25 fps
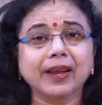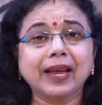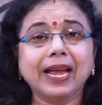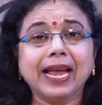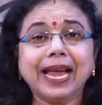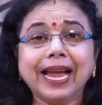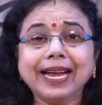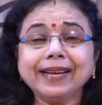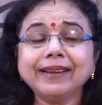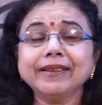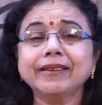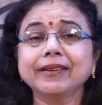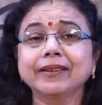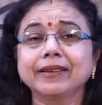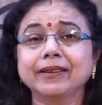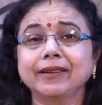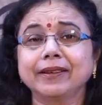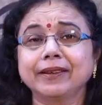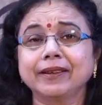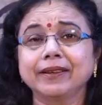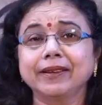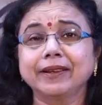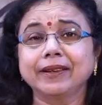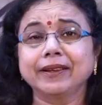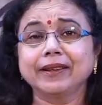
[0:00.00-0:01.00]
and
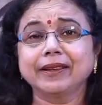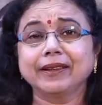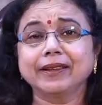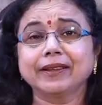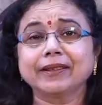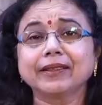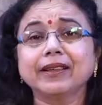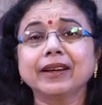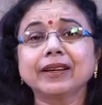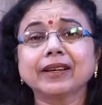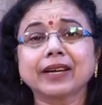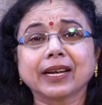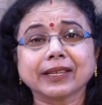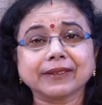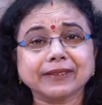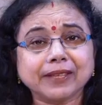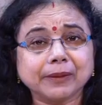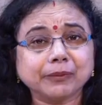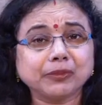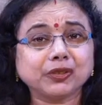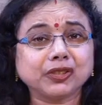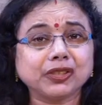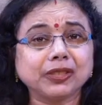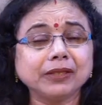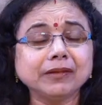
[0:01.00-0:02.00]
the
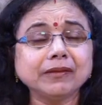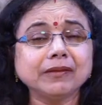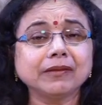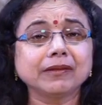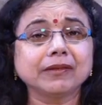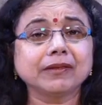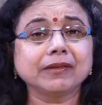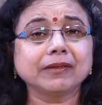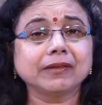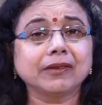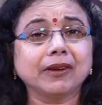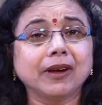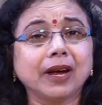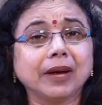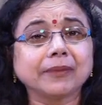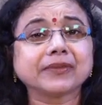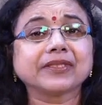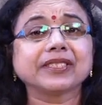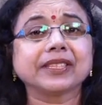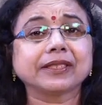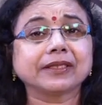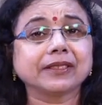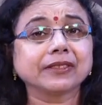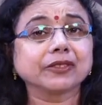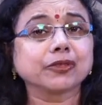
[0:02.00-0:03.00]
consumption of
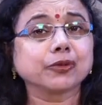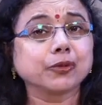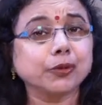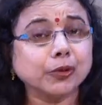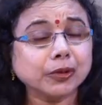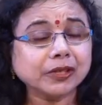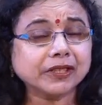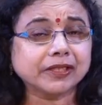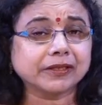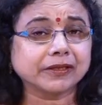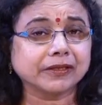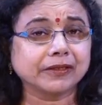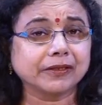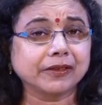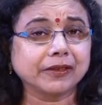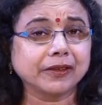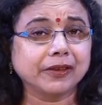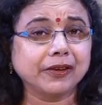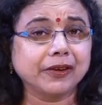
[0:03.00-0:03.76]
certain goods